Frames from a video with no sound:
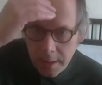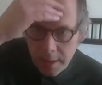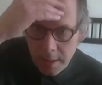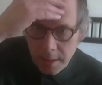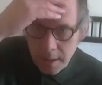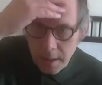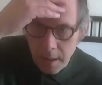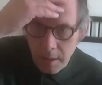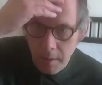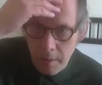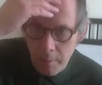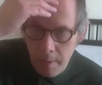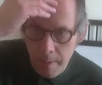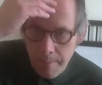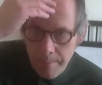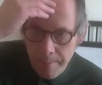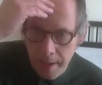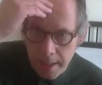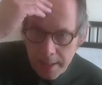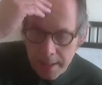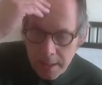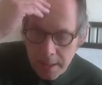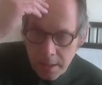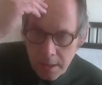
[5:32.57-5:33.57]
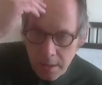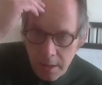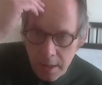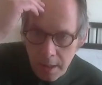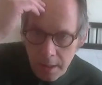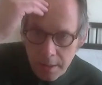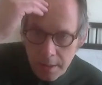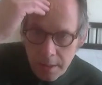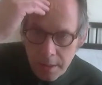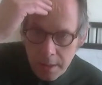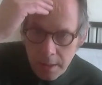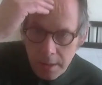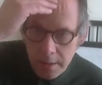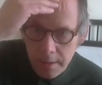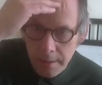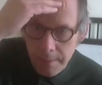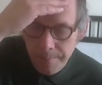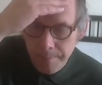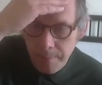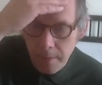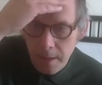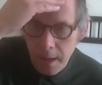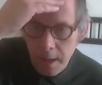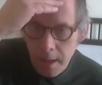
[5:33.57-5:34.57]
So I went back to London
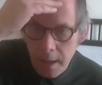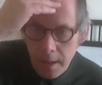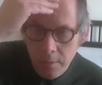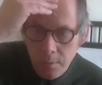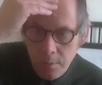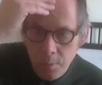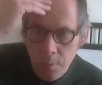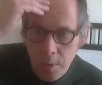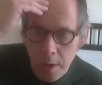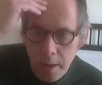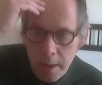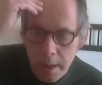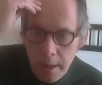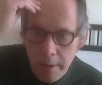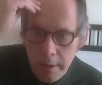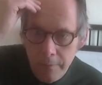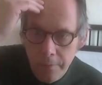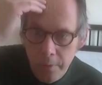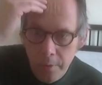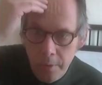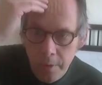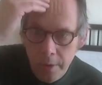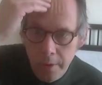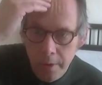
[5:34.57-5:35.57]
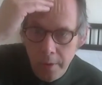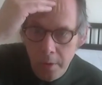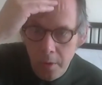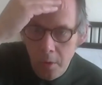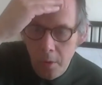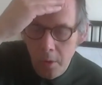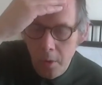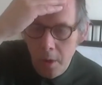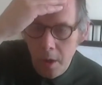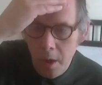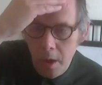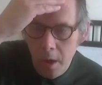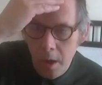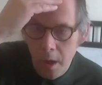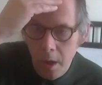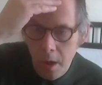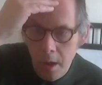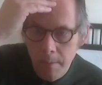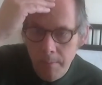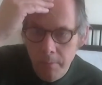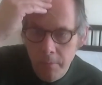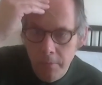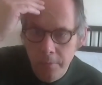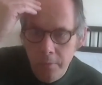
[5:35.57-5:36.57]
and working for
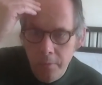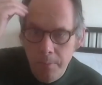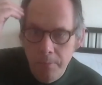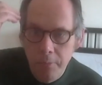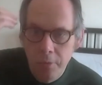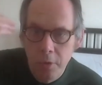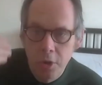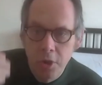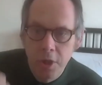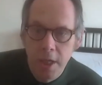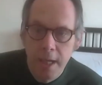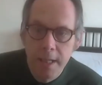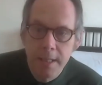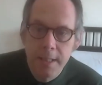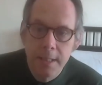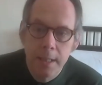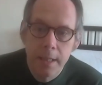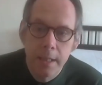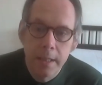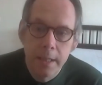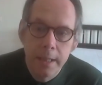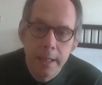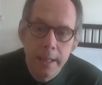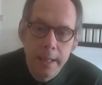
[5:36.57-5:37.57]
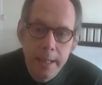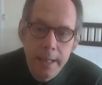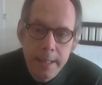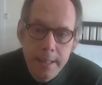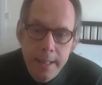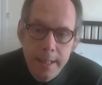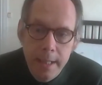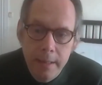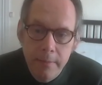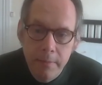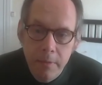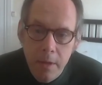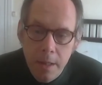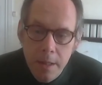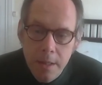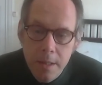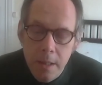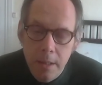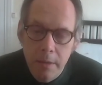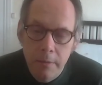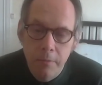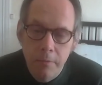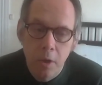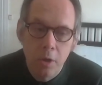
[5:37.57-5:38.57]
a project in the East End of
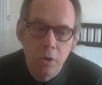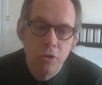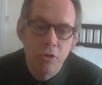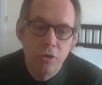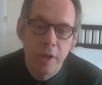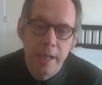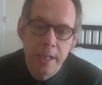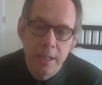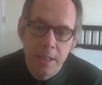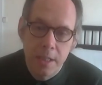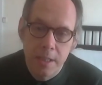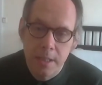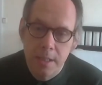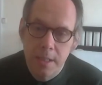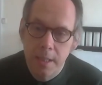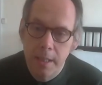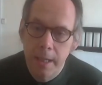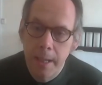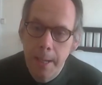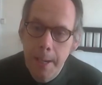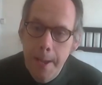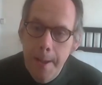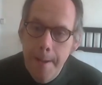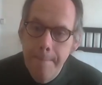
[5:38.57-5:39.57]
London, a voluntary agency,